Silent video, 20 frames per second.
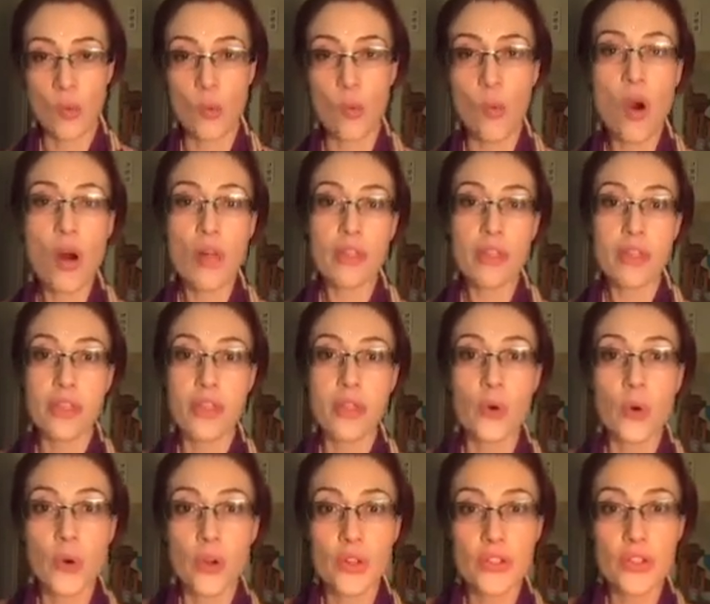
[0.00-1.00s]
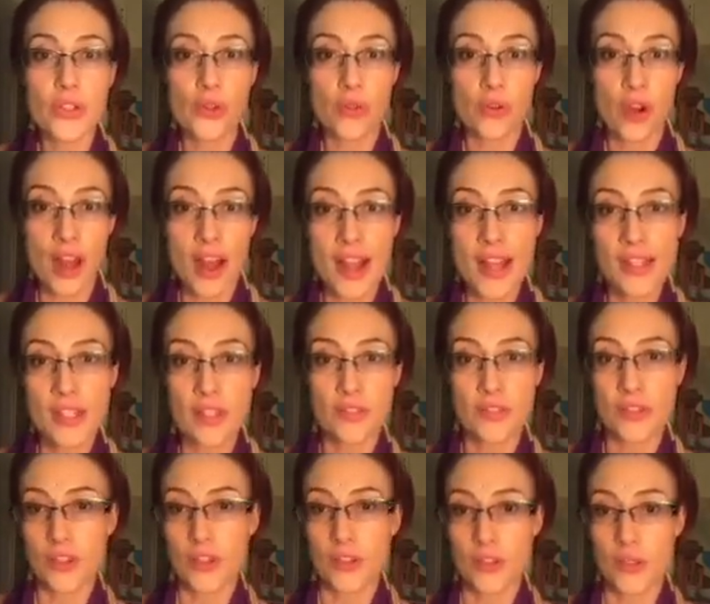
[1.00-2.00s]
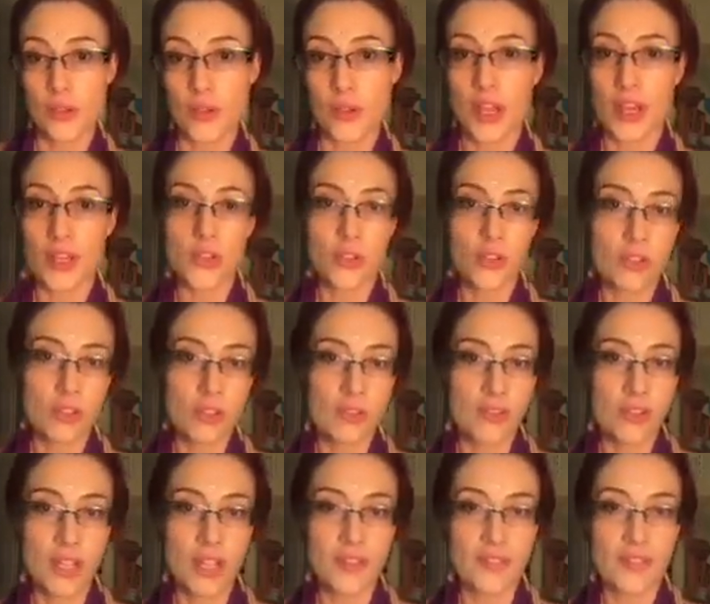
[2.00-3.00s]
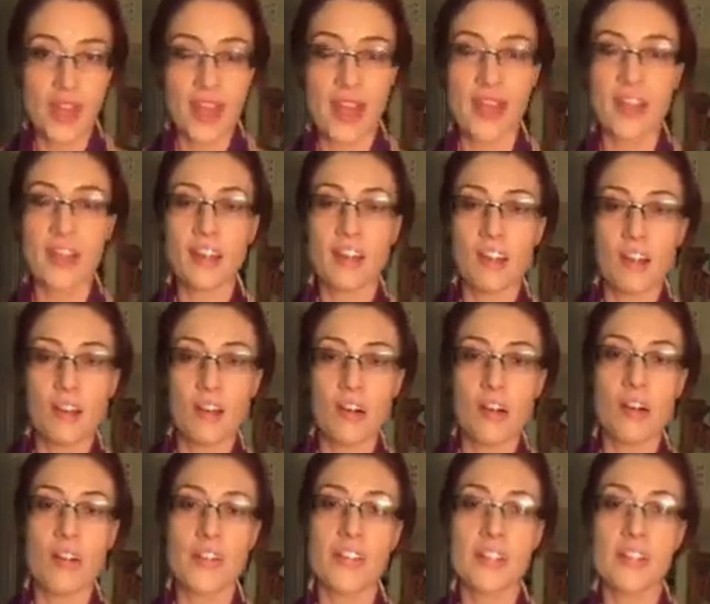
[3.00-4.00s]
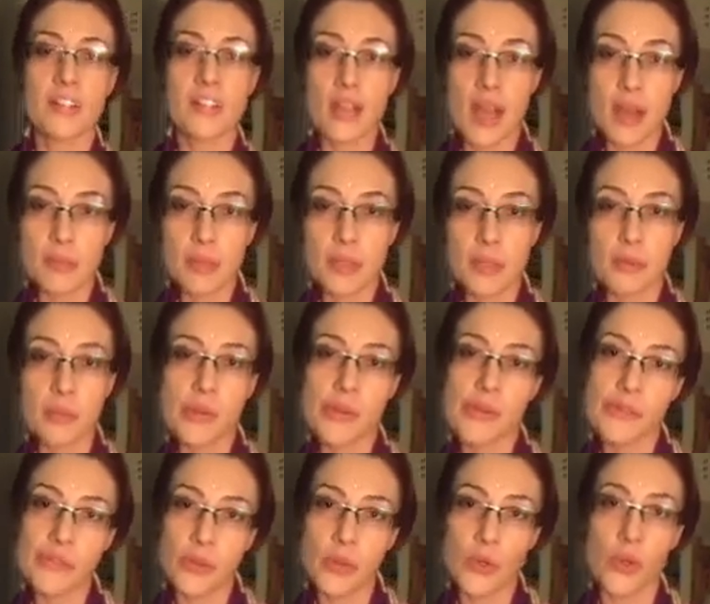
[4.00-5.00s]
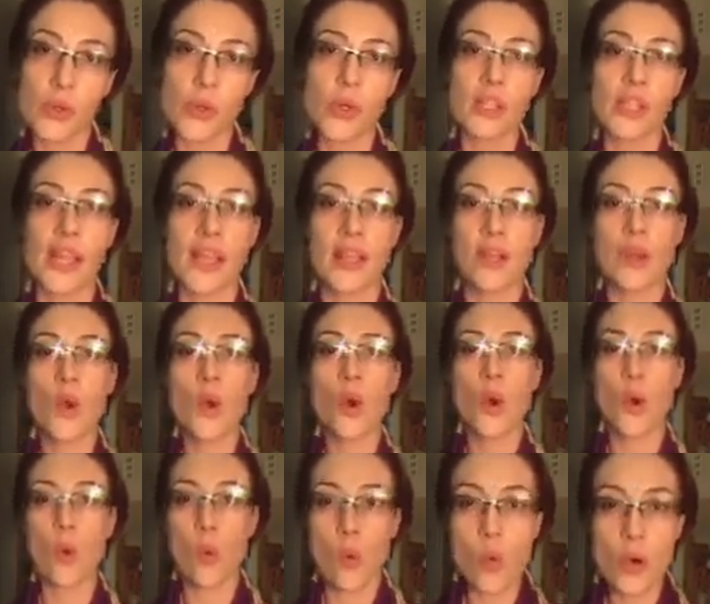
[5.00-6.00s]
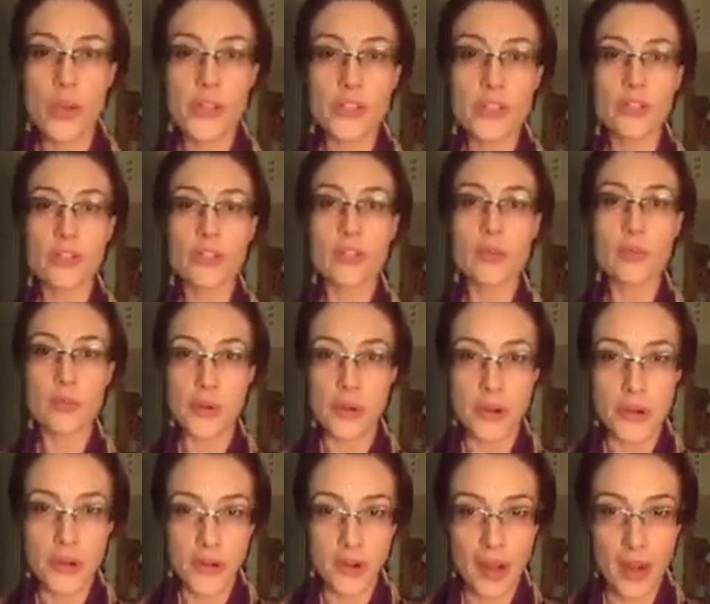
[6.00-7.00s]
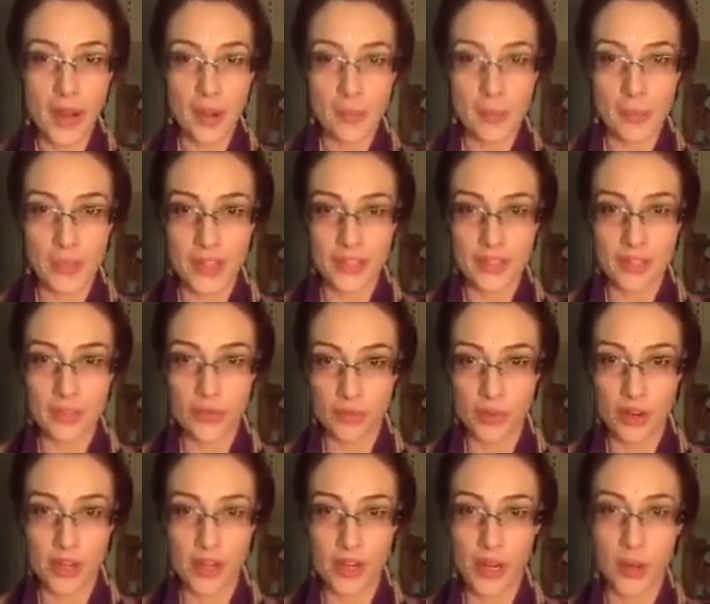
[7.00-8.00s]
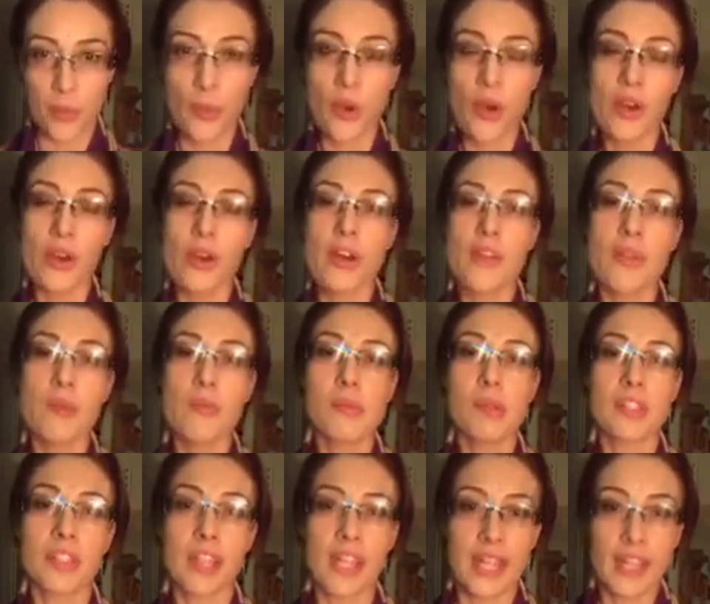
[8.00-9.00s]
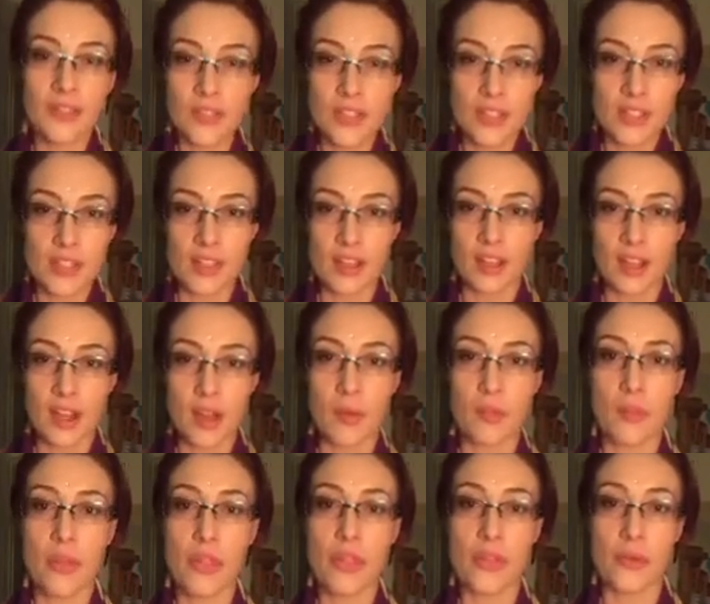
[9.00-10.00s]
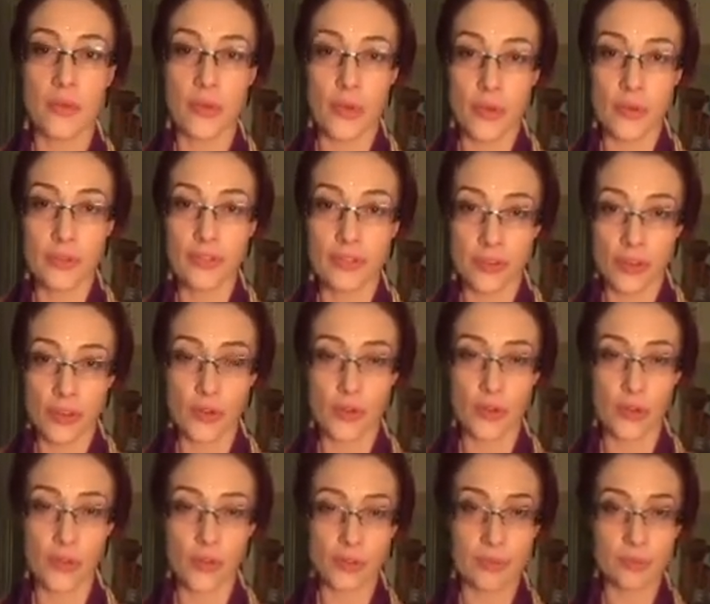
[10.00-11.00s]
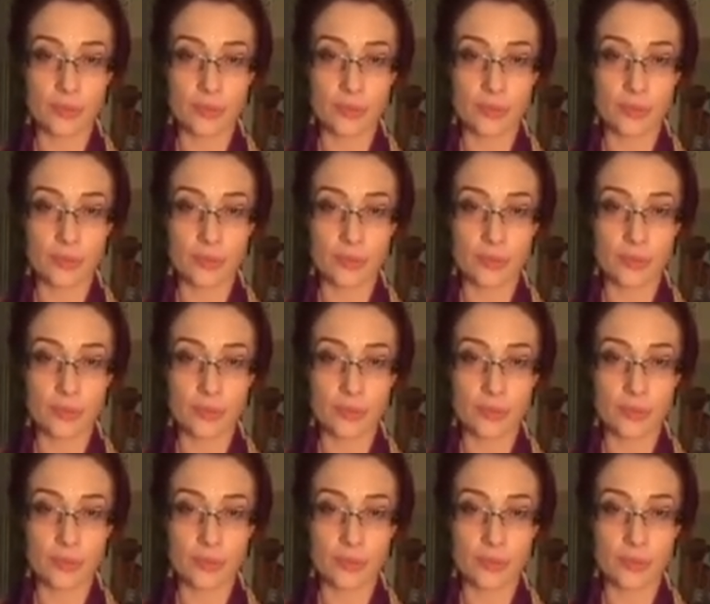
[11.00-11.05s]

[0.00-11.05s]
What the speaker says: What thoughts arise for you? I shouldn't have done that. Oh, this has happened before. Like, what's the program that's running? What are the beliefs that come through for you?